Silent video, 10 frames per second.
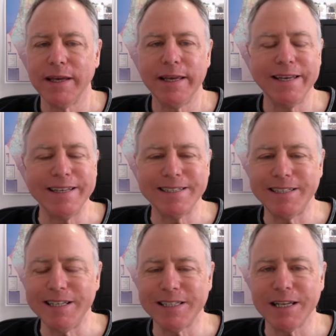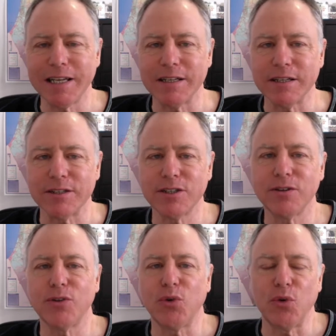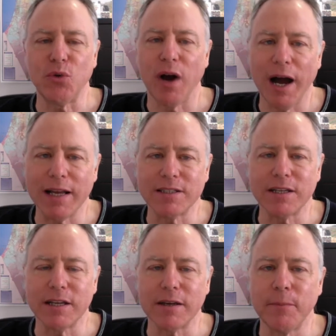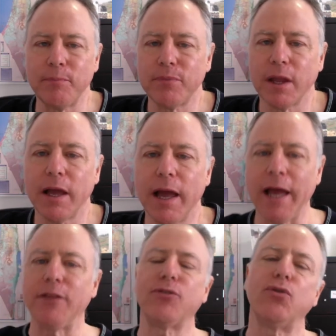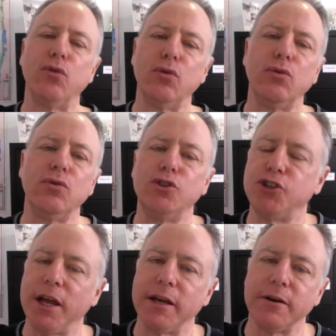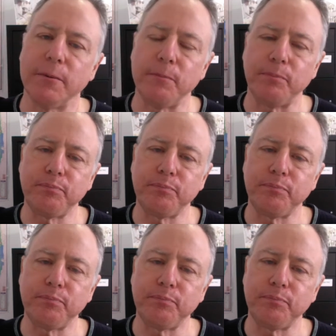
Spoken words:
his descendants, through Isaac and through Jacob.